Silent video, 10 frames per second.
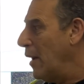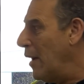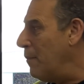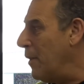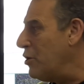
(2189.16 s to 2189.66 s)

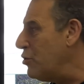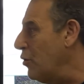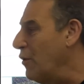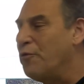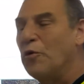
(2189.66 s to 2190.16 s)
and make
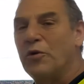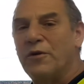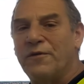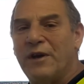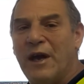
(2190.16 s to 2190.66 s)
sure the
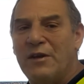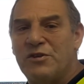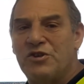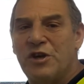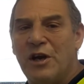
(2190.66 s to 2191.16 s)
forklift
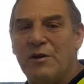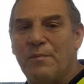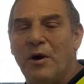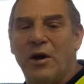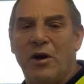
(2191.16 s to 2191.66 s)
gets checked
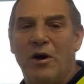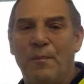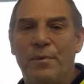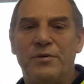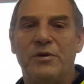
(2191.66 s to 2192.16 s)
by a
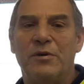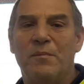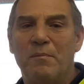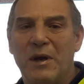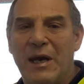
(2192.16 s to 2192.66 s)
competent
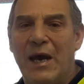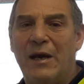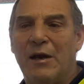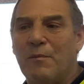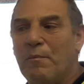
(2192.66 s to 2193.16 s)

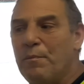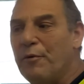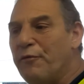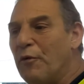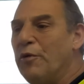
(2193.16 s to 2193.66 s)
mechanic
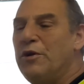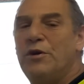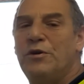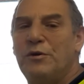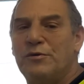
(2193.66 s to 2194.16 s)
before you
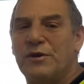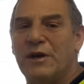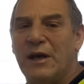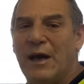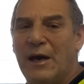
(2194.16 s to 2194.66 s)
use it
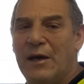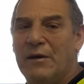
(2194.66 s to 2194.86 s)
again.